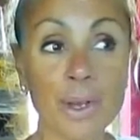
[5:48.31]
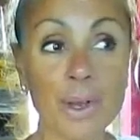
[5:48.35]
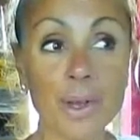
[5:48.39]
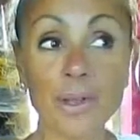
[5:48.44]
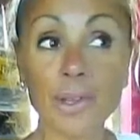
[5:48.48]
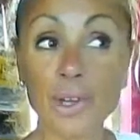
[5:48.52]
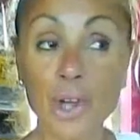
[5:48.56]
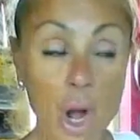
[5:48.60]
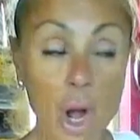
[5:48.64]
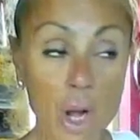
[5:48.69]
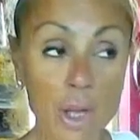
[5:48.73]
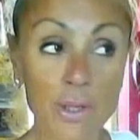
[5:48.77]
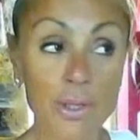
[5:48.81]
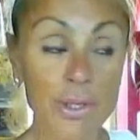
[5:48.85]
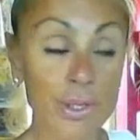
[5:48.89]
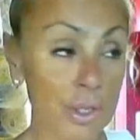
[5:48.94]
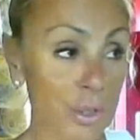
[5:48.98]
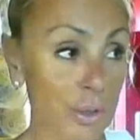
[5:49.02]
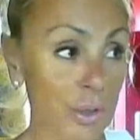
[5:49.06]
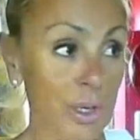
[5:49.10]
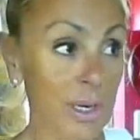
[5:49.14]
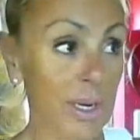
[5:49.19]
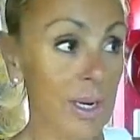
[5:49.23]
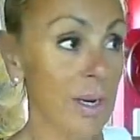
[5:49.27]
the call of
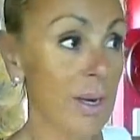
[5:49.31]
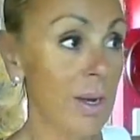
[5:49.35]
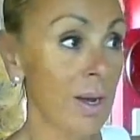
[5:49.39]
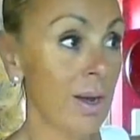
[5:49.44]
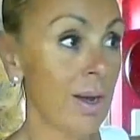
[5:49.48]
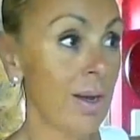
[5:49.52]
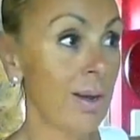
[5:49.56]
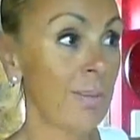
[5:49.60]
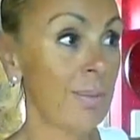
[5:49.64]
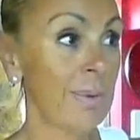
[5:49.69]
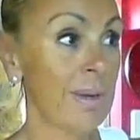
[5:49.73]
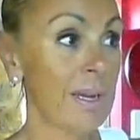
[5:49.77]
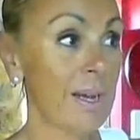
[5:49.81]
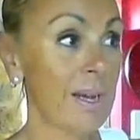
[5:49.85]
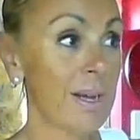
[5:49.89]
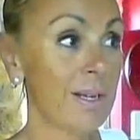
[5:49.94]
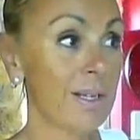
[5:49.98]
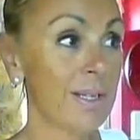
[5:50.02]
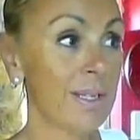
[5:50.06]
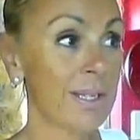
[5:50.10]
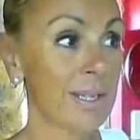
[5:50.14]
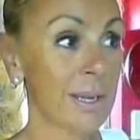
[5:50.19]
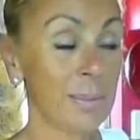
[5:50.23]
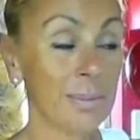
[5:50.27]
duty,
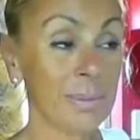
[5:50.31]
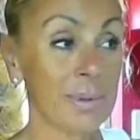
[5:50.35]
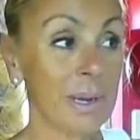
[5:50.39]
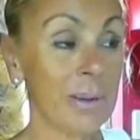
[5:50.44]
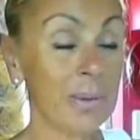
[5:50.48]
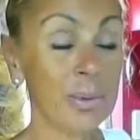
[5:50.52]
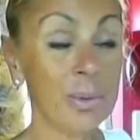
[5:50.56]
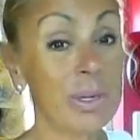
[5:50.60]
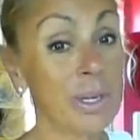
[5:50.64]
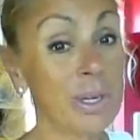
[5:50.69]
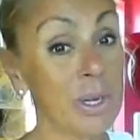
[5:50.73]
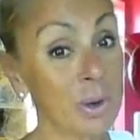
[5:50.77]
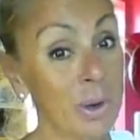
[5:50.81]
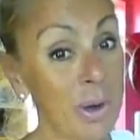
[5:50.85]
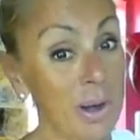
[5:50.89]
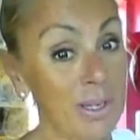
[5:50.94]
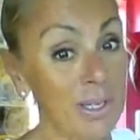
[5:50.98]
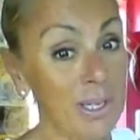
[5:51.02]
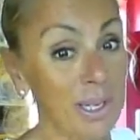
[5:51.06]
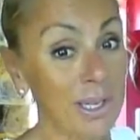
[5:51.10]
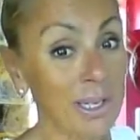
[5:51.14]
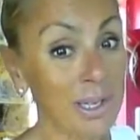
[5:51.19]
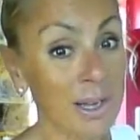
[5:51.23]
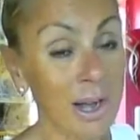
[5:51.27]
because sometimes when you go
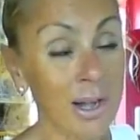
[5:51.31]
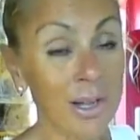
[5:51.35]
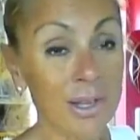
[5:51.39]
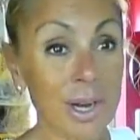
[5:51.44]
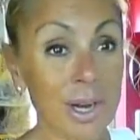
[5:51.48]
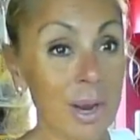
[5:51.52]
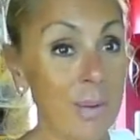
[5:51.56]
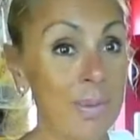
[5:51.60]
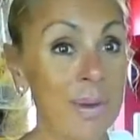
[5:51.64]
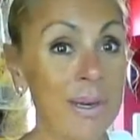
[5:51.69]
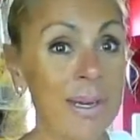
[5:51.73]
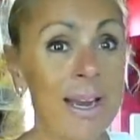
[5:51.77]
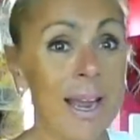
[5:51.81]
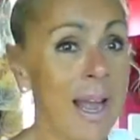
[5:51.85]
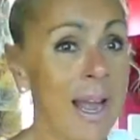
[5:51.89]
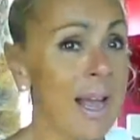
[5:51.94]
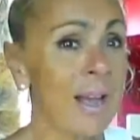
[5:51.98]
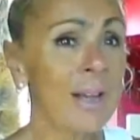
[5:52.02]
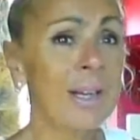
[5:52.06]
outside the call, I mean,